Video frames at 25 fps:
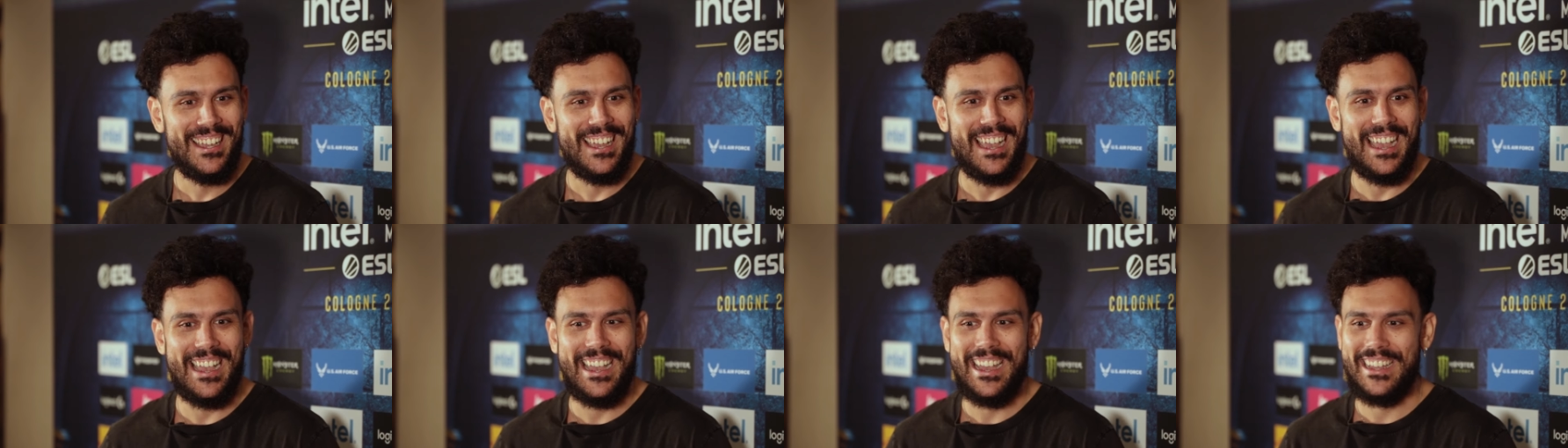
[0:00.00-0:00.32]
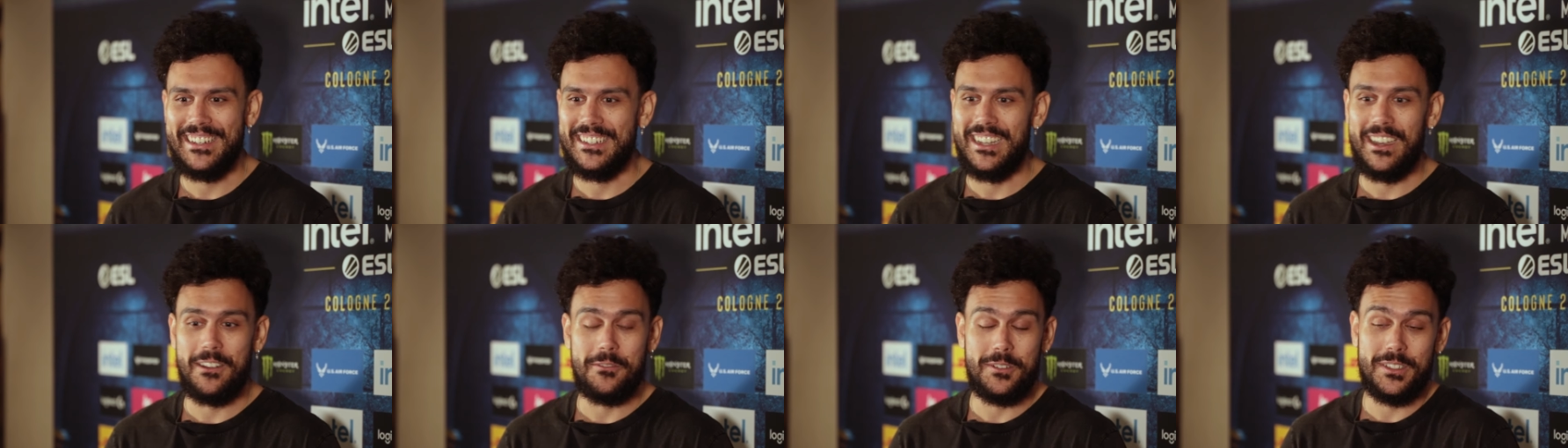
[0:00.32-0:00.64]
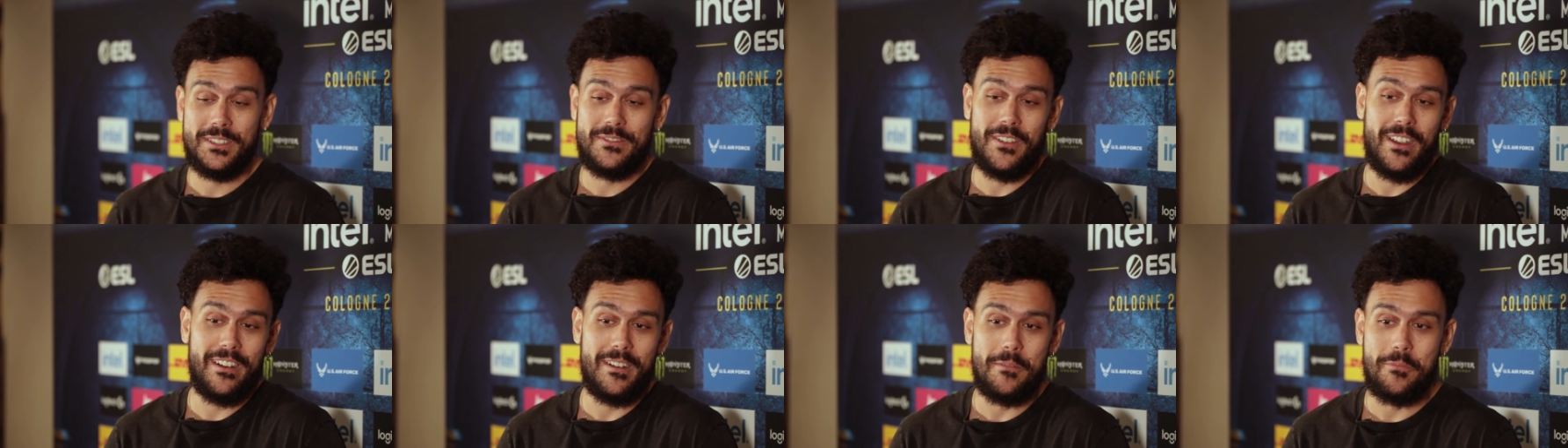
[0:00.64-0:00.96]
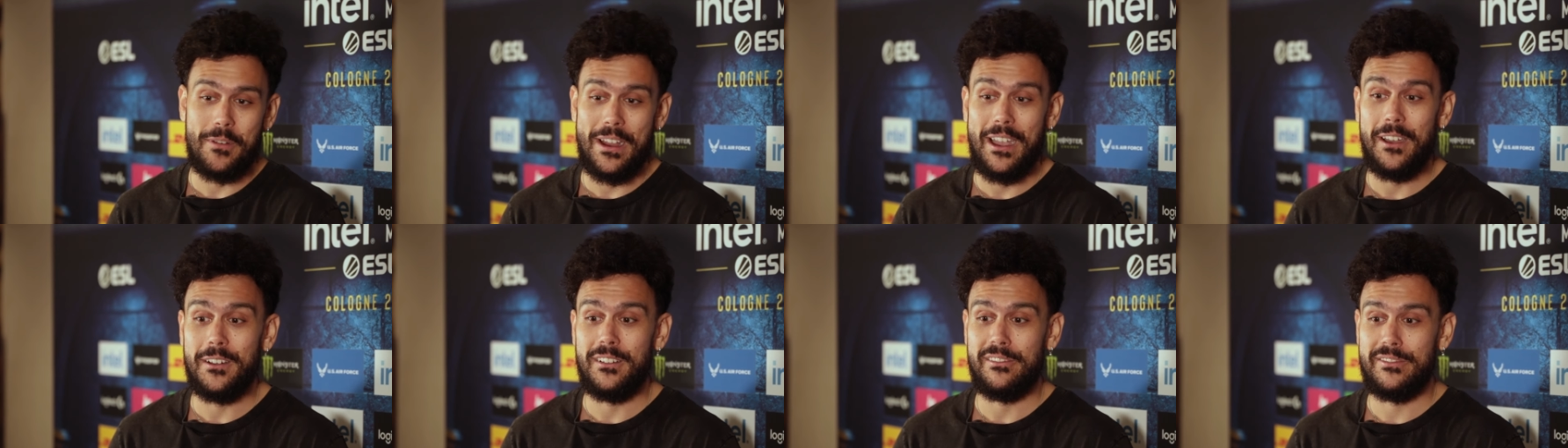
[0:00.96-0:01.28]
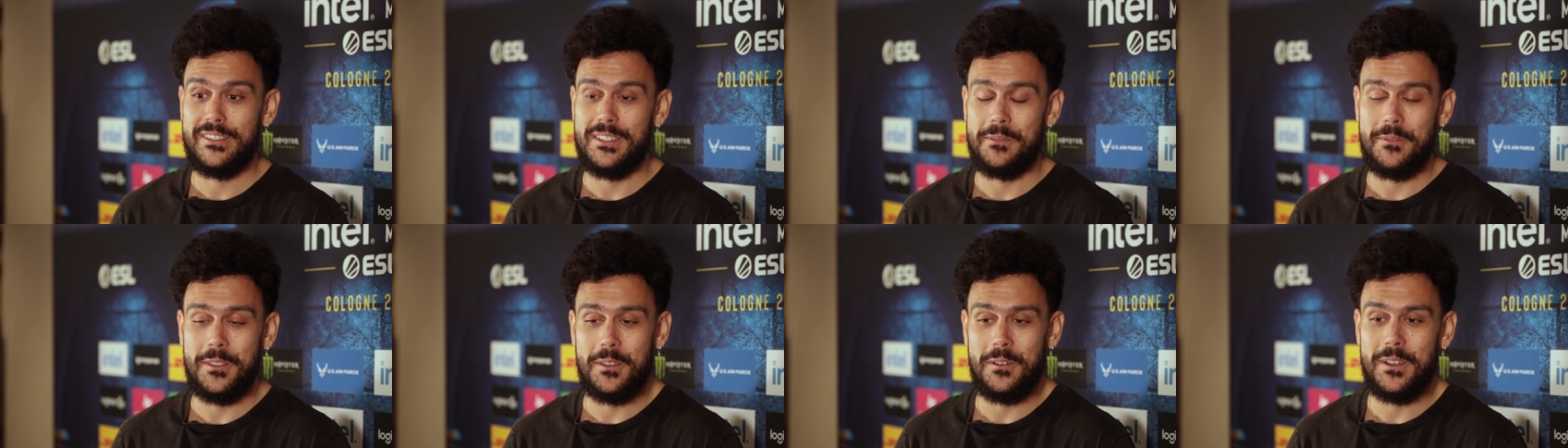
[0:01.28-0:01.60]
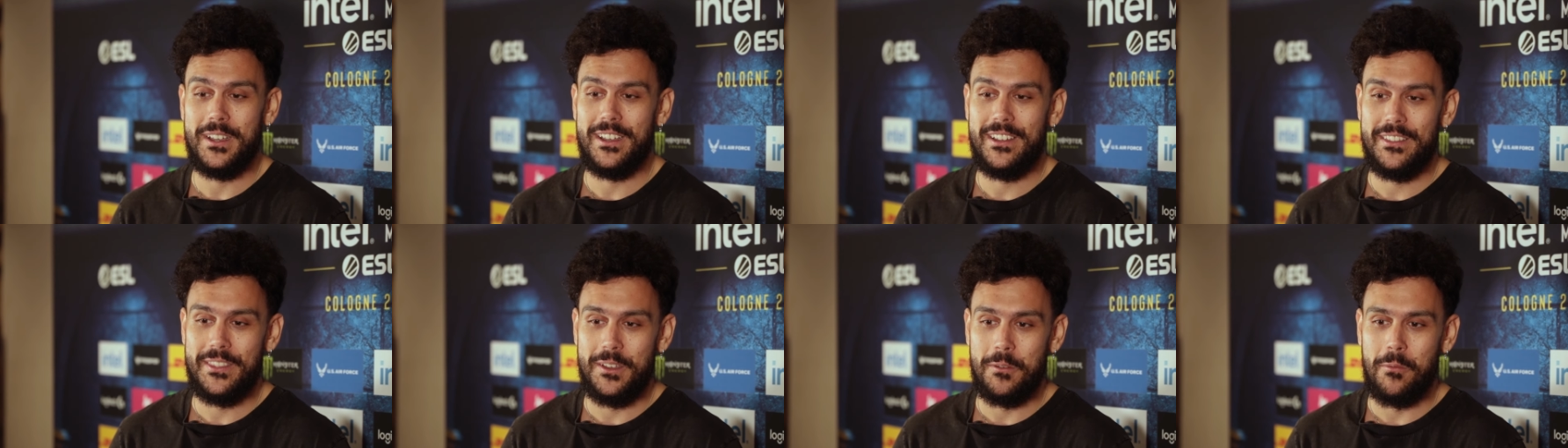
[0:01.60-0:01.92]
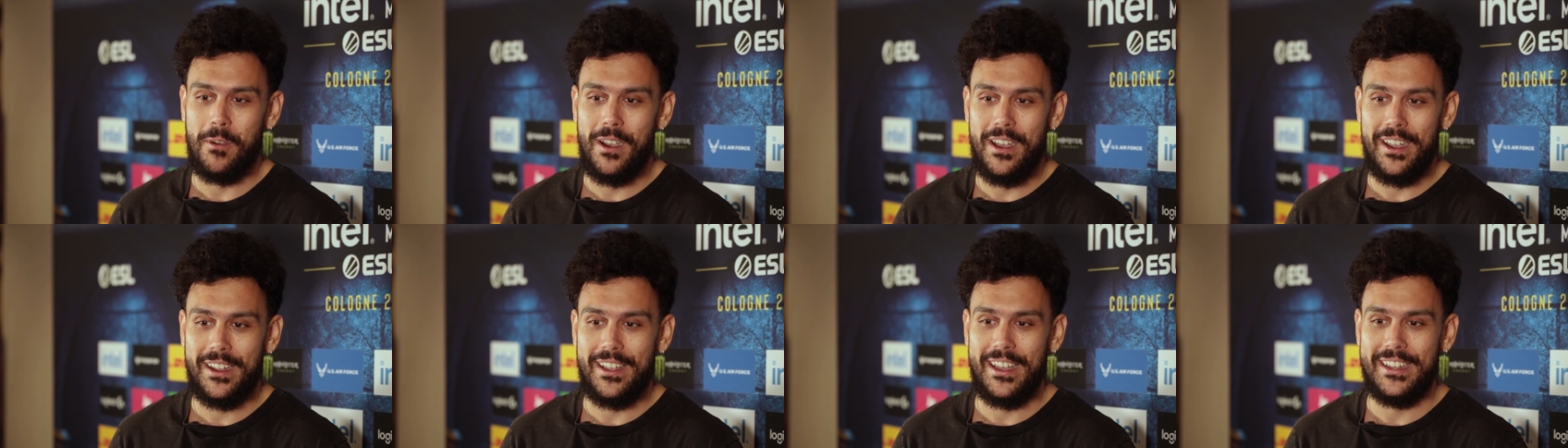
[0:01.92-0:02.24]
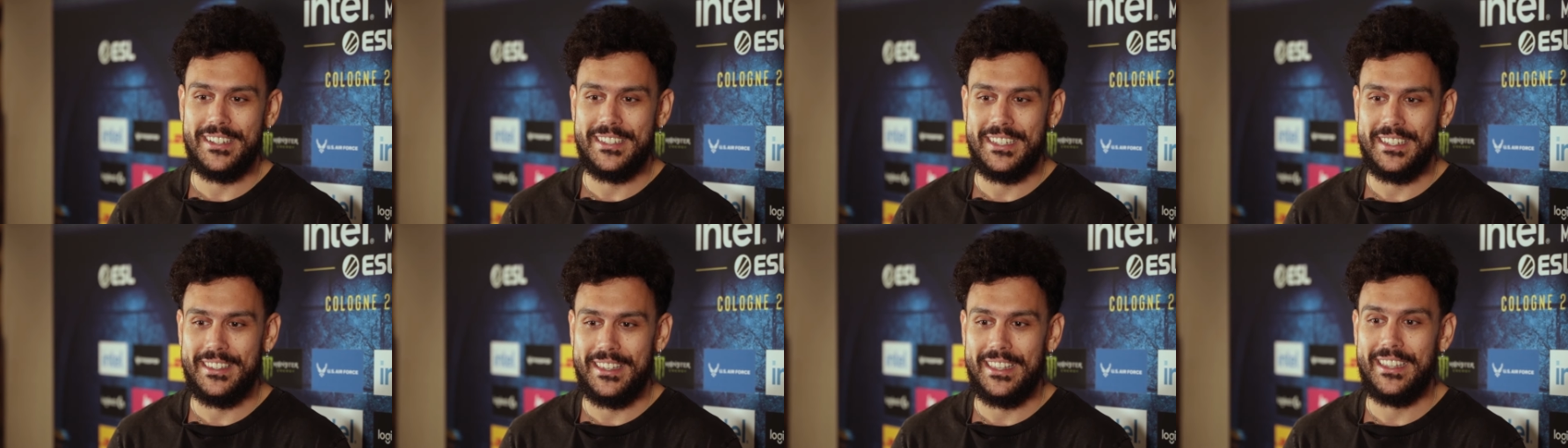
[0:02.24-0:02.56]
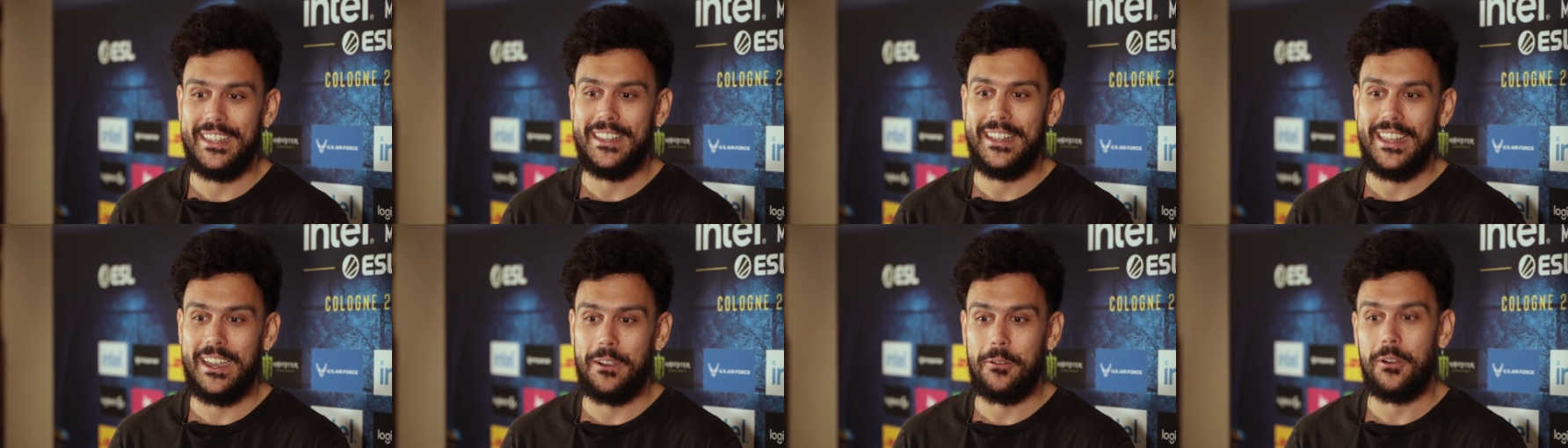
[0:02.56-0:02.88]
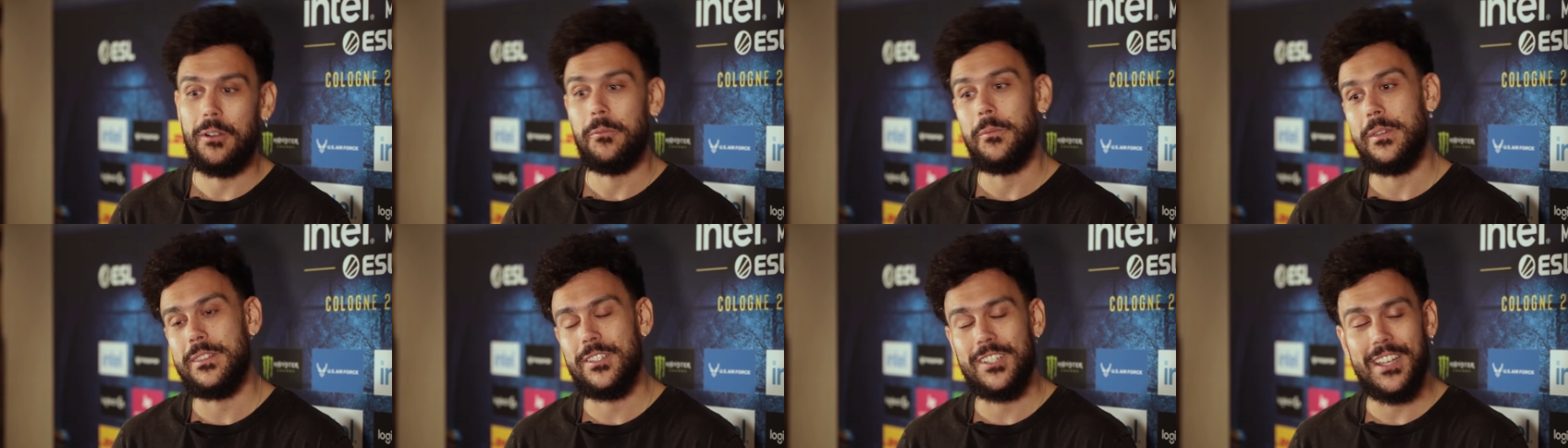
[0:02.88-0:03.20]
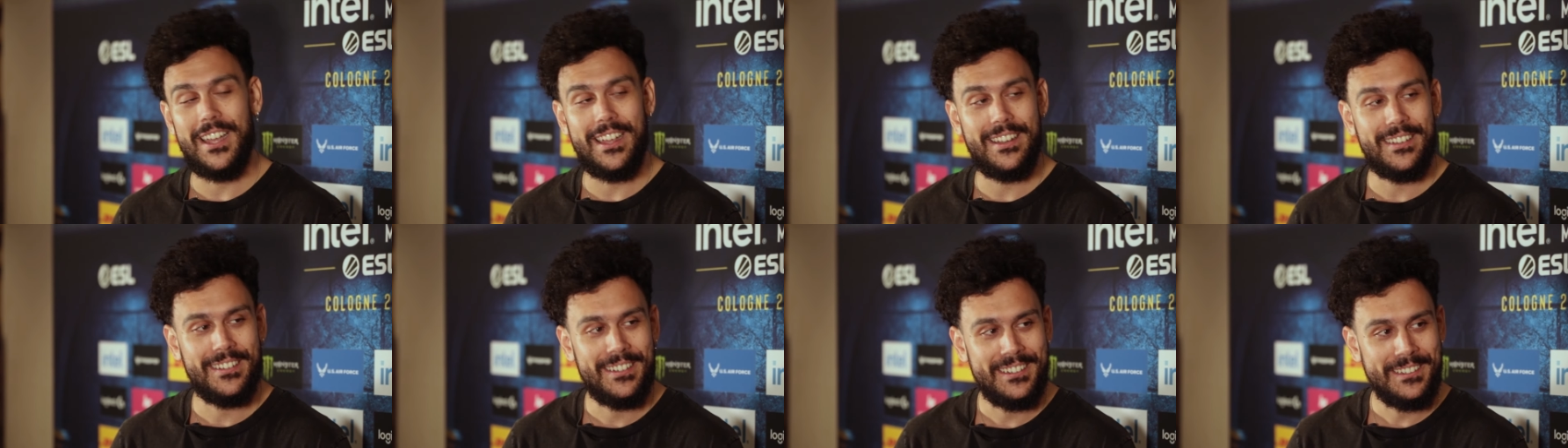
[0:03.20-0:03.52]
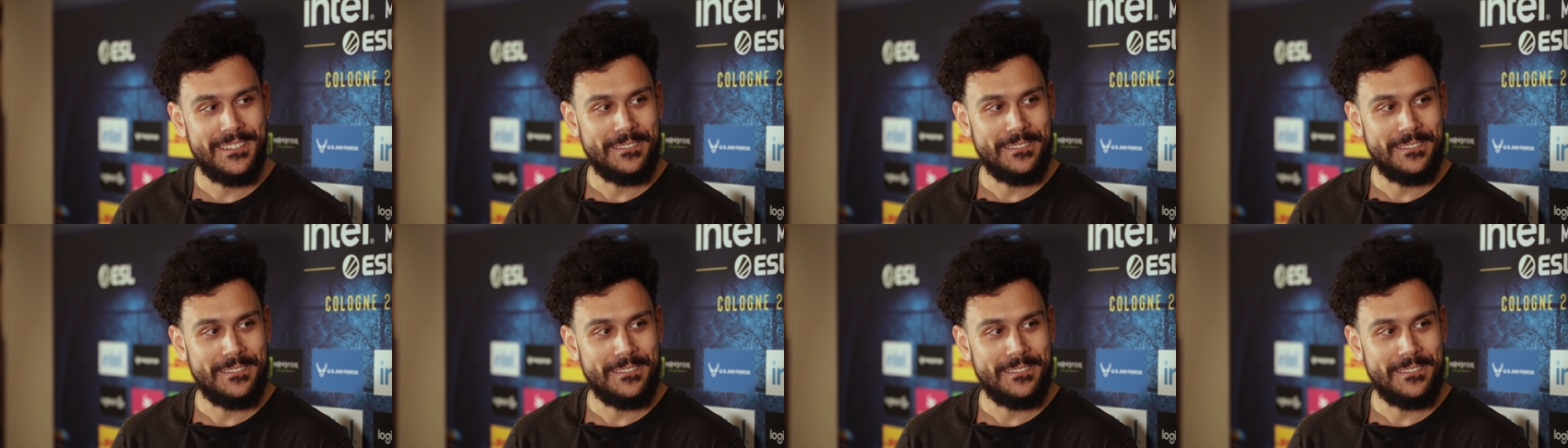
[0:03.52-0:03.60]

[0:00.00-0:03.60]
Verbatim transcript: And I was very proud of some of the, the work I did in that one with Chad.